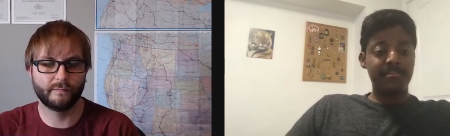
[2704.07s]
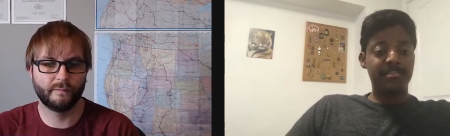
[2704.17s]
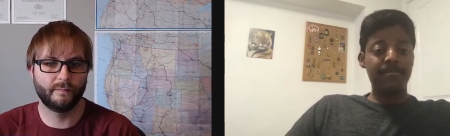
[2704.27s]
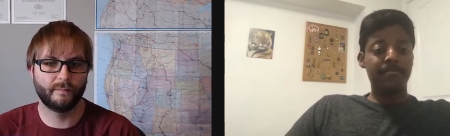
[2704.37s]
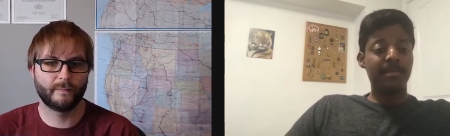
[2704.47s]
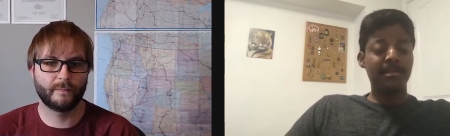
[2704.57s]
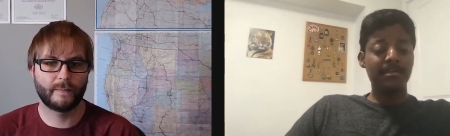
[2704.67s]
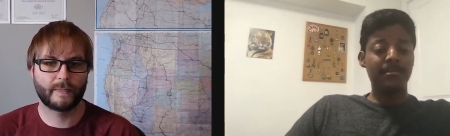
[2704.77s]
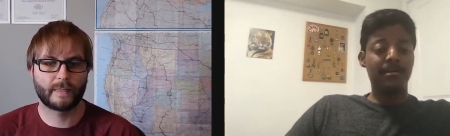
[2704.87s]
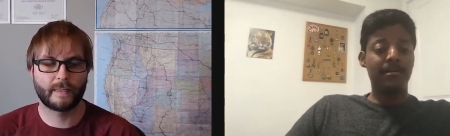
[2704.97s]
Speaker 1: the same
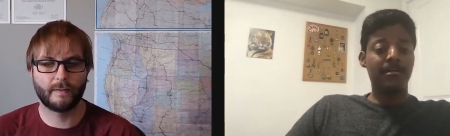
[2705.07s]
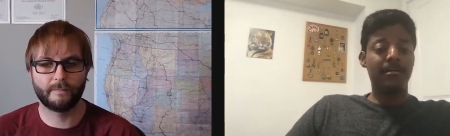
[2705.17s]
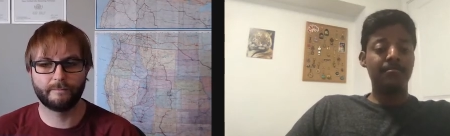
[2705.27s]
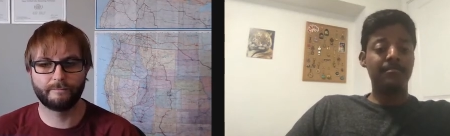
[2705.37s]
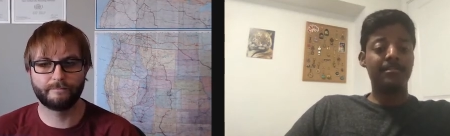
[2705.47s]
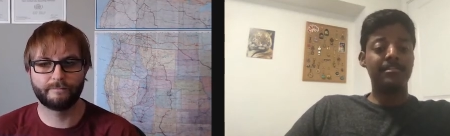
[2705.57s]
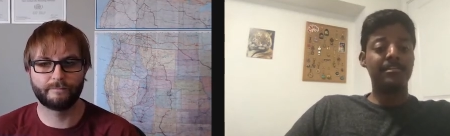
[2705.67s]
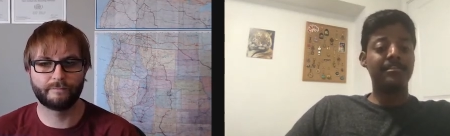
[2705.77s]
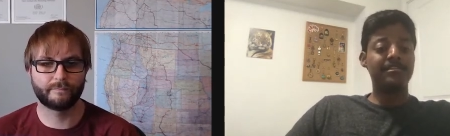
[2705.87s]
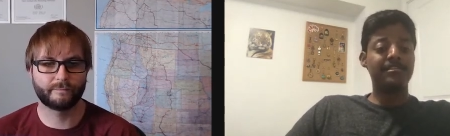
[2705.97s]
thing. Uh, it's
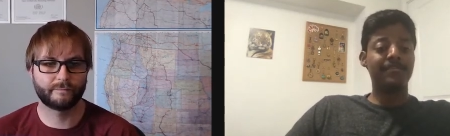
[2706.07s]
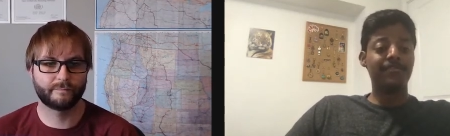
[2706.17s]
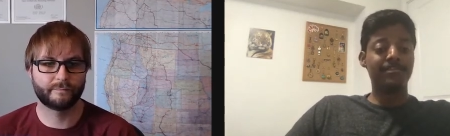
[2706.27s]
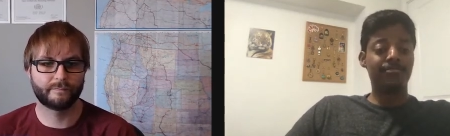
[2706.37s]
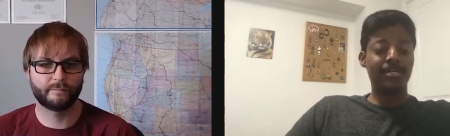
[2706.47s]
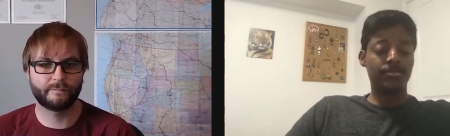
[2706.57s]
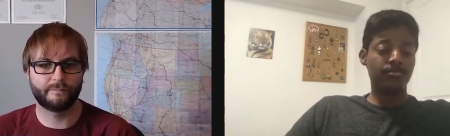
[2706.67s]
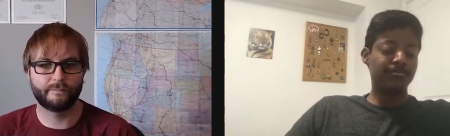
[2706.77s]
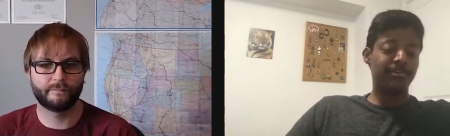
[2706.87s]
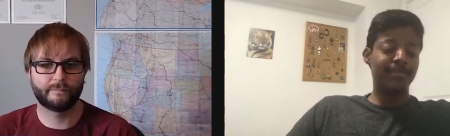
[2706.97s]
a it's a different
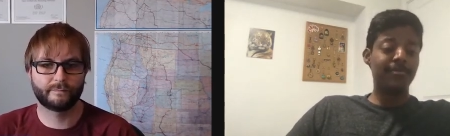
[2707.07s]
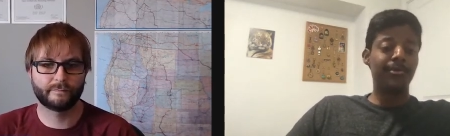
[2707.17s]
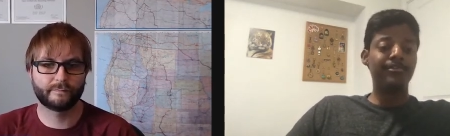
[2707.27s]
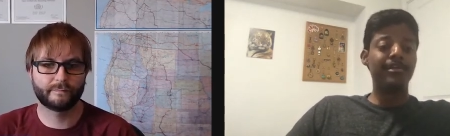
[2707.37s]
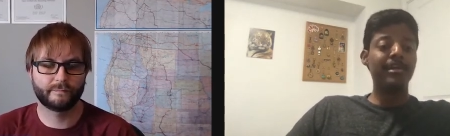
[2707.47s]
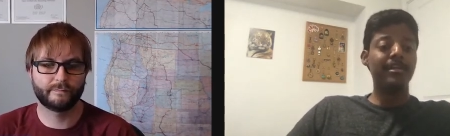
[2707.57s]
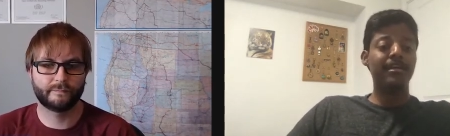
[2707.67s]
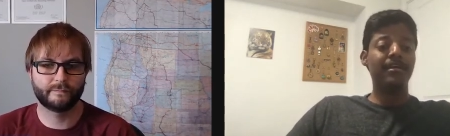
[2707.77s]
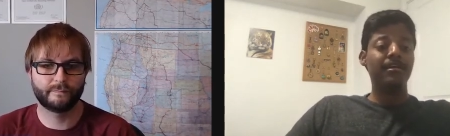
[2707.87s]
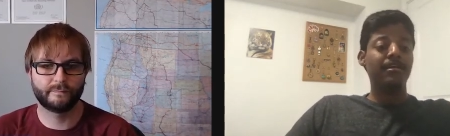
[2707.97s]
threshold for everyone, right?
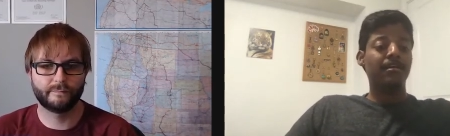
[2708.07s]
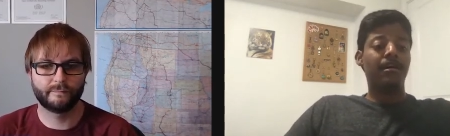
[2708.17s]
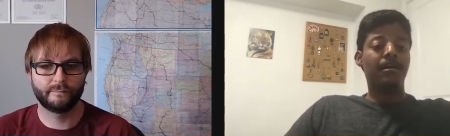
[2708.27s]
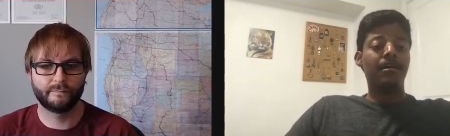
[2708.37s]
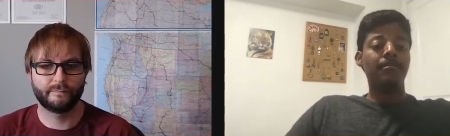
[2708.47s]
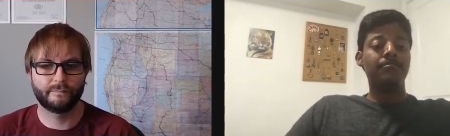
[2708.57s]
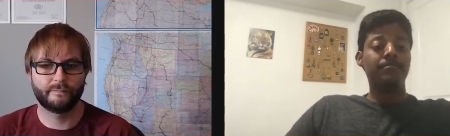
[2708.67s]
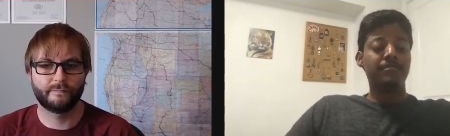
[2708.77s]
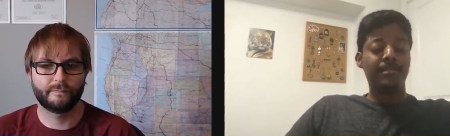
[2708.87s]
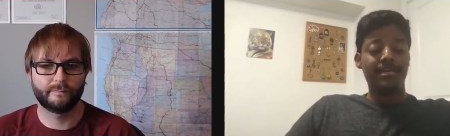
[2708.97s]
Uh,
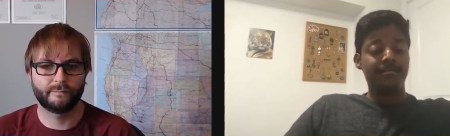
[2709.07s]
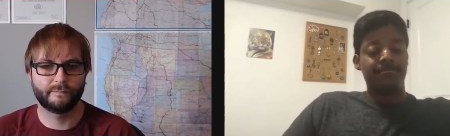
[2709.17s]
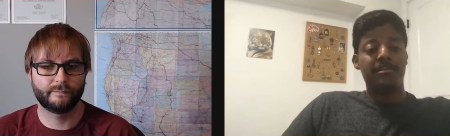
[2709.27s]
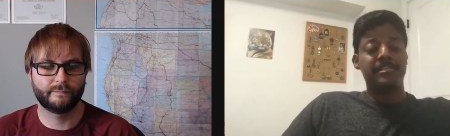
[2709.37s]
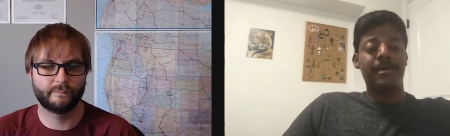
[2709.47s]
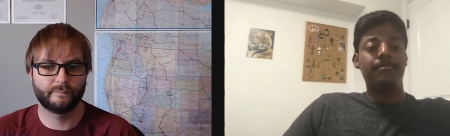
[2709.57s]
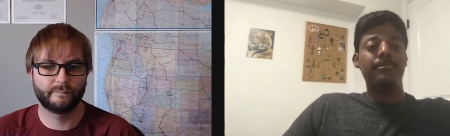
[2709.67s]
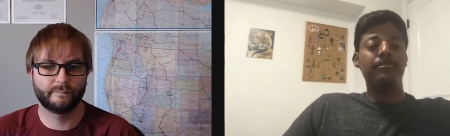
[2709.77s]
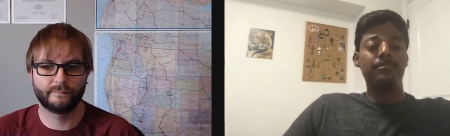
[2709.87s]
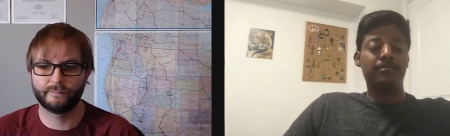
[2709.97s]
for
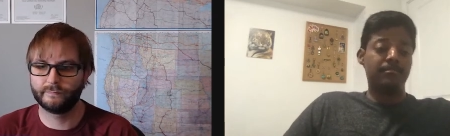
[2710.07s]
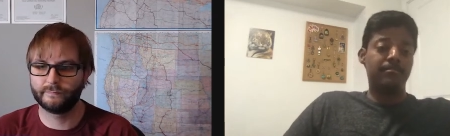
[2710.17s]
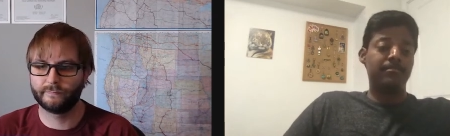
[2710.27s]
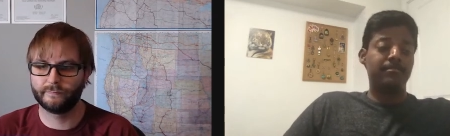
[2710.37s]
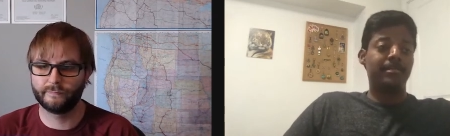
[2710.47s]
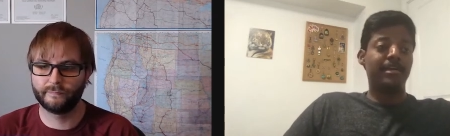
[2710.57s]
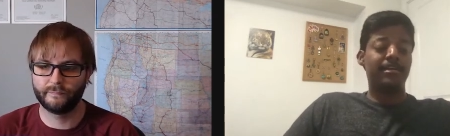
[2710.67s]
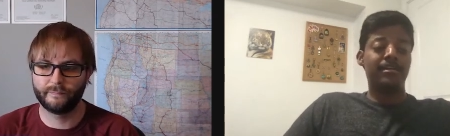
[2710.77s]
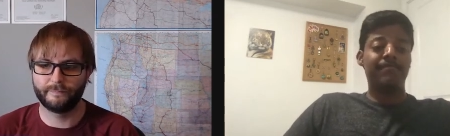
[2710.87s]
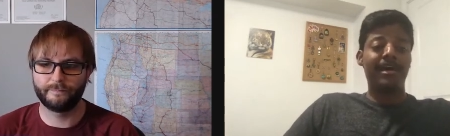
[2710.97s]
example,
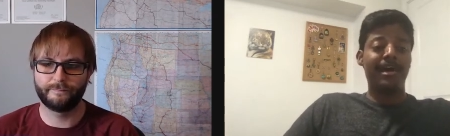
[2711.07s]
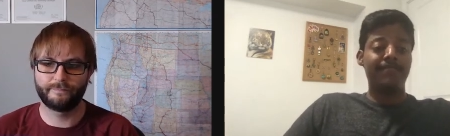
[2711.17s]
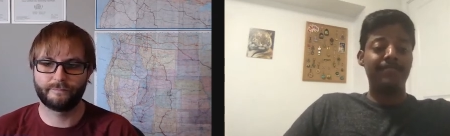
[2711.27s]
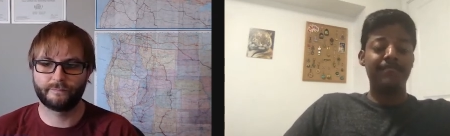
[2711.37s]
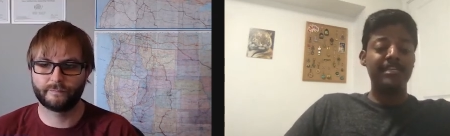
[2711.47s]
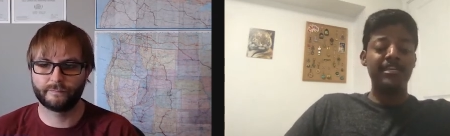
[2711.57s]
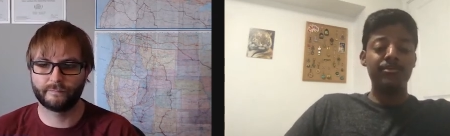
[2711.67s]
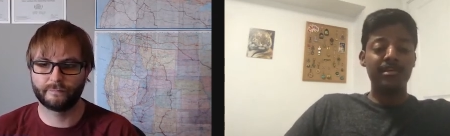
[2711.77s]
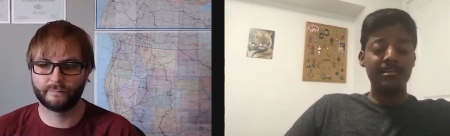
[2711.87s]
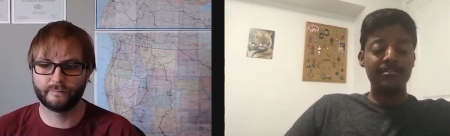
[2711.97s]
like if I had 50
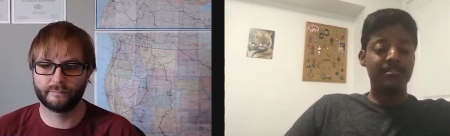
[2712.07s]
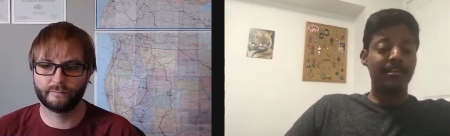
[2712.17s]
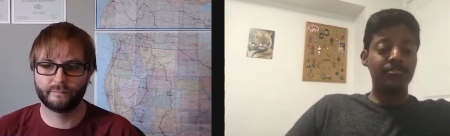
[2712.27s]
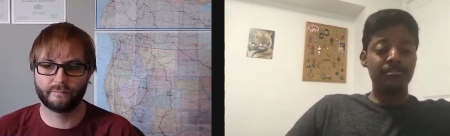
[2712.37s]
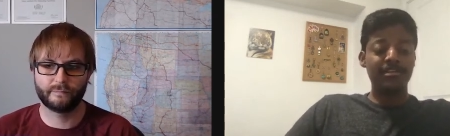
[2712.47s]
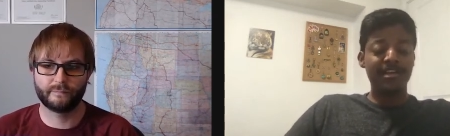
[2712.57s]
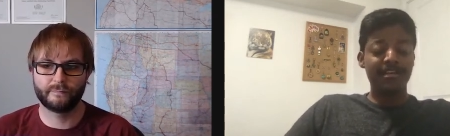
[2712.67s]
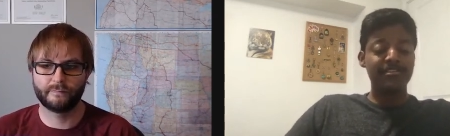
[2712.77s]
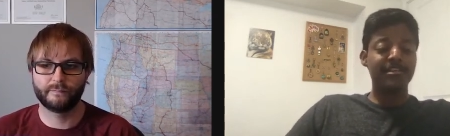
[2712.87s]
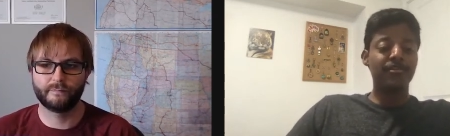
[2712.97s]
units and I was looking at
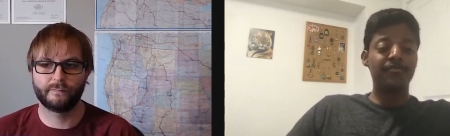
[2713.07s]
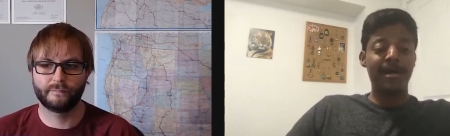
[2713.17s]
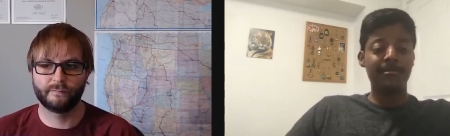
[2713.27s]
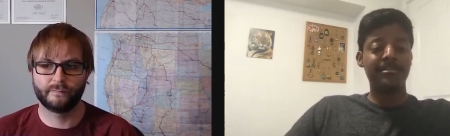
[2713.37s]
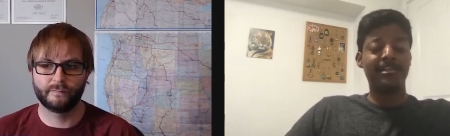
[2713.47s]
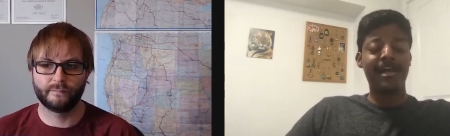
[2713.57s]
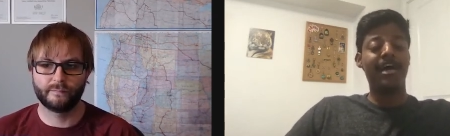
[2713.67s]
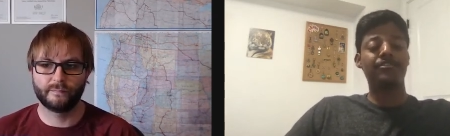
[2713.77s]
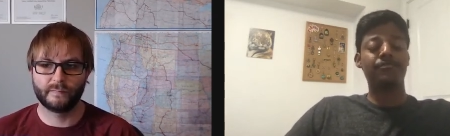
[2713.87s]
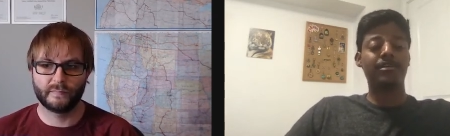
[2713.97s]
a single family that
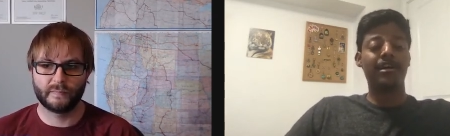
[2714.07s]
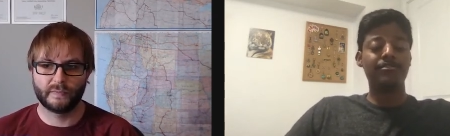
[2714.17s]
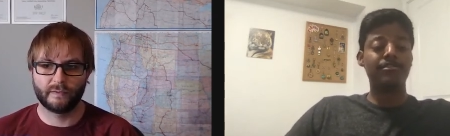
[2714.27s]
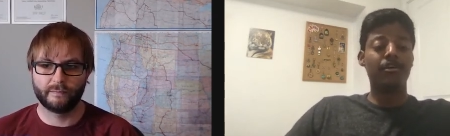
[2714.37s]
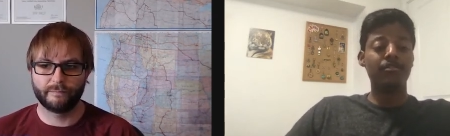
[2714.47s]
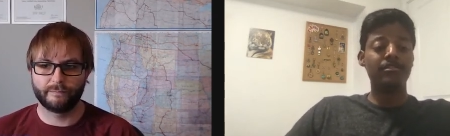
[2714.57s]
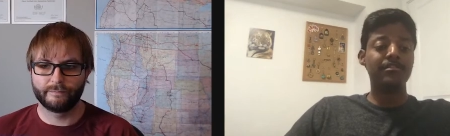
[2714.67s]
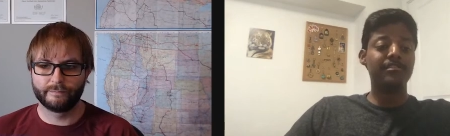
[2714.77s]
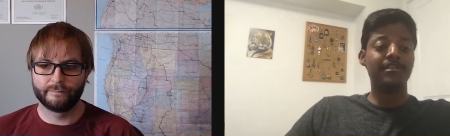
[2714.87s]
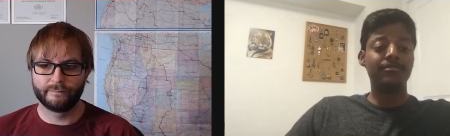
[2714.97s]
cash flowed
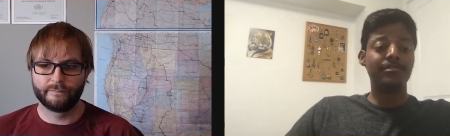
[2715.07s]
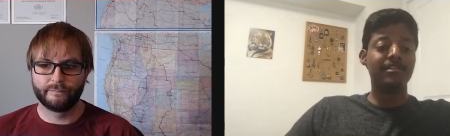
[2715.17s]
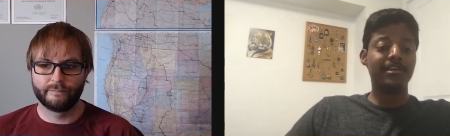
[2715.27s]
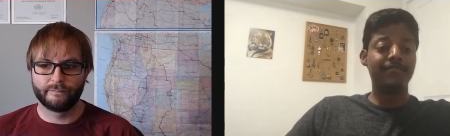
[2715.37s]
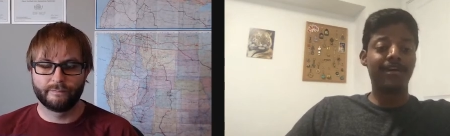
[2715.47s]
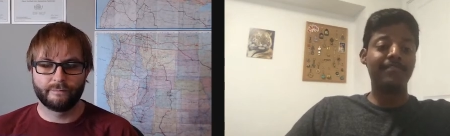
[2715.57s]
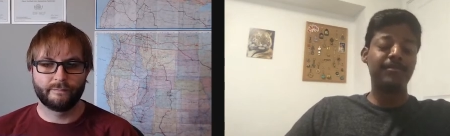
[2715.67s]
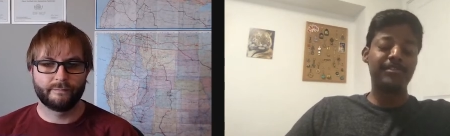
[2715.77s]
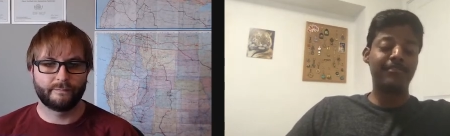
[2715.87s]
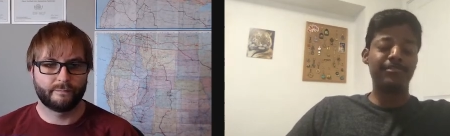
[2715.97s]
$100 and it was like a
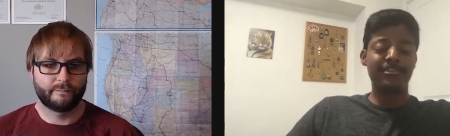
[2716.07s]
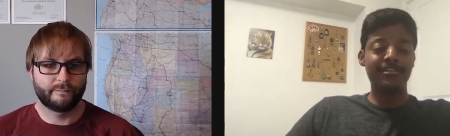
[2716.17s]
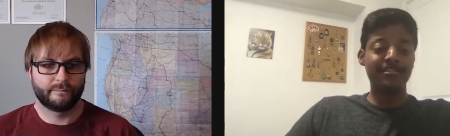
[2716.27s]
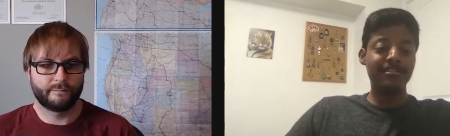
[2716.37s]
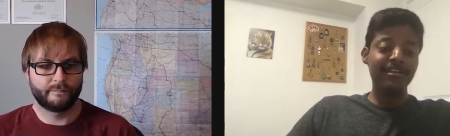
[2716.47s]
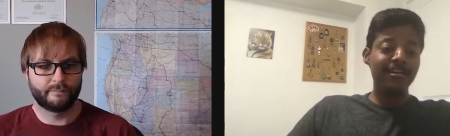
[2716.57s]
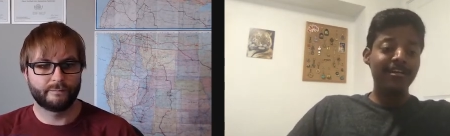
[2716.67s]
5% return,